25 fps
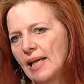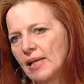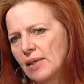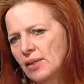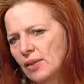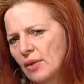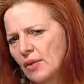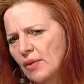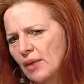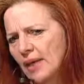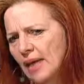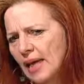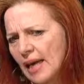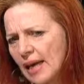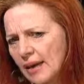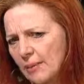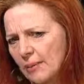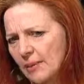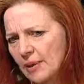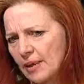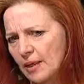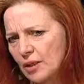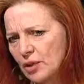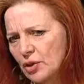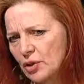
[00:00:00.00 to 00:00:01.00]
So the
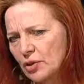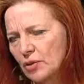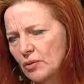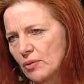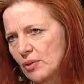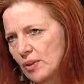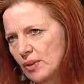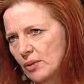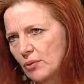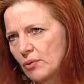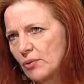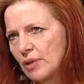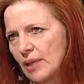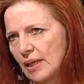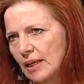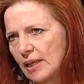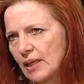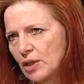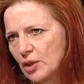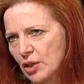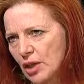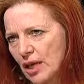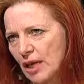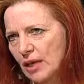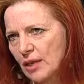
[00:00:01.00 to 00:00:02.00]
capital issue is a
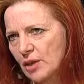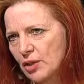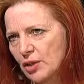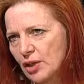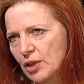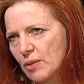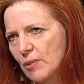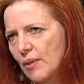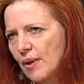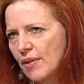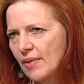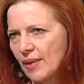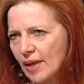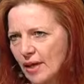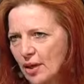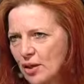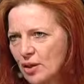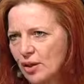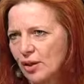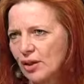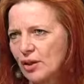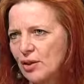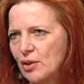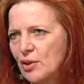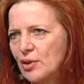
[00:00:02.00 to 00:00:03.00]
really challenging one.
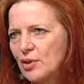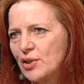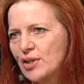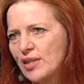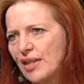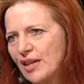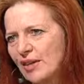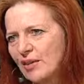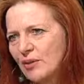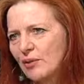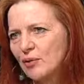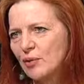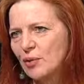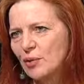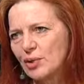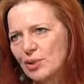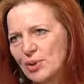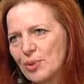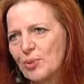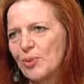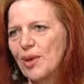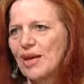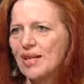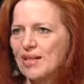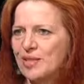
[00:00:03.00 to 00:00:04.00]
They can usually get the
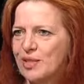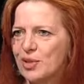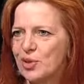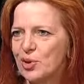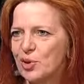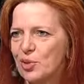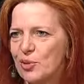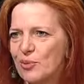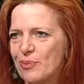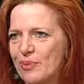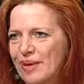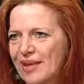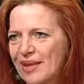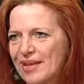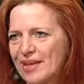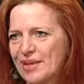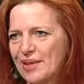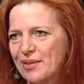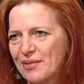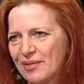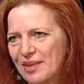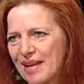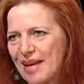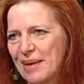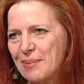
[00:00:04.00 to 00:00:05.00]
first 1 to 2 million
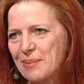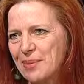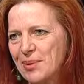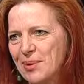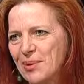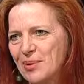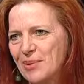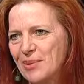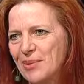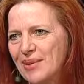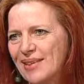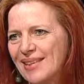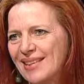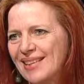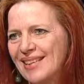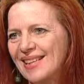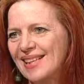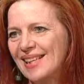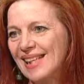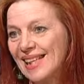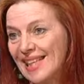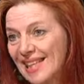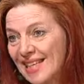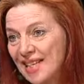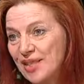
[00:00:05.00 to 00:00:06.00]
of capital
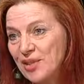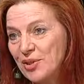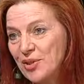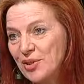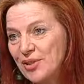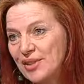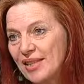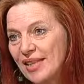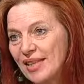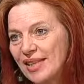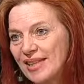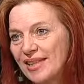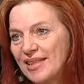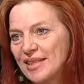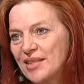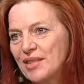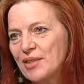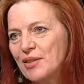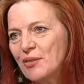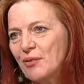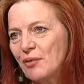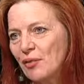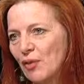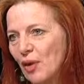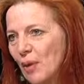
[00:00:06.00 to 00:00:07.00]
in New Zealand
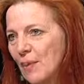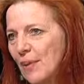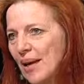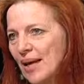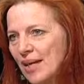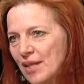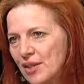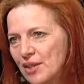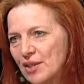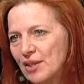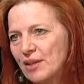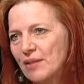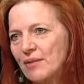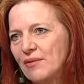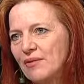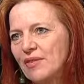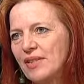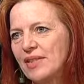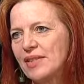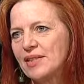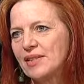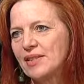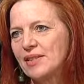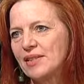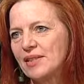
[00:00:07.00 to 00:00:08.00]
from angel
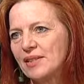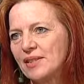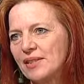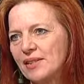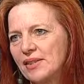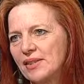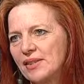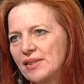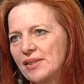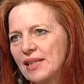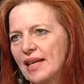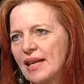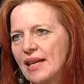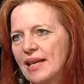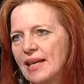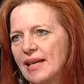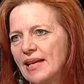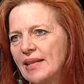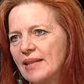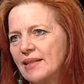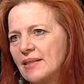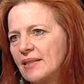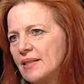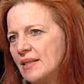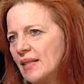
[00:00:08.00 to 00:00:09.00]
investors
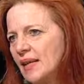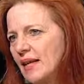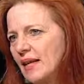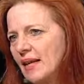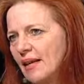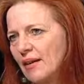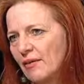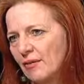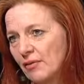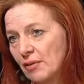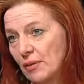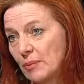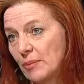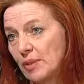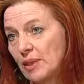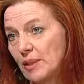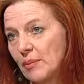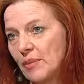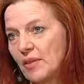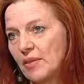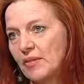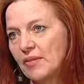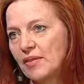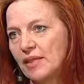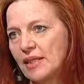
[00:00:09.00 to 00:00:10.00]
and from
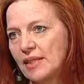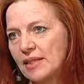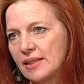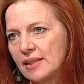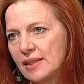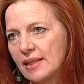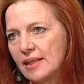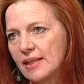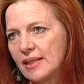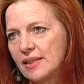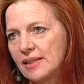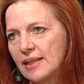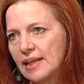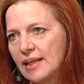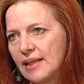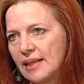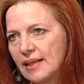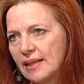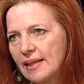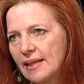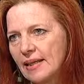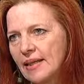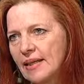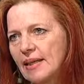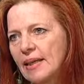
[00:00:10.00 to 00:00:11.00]
some of the VCs
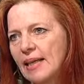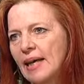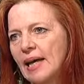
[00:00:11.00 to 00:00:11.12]
here.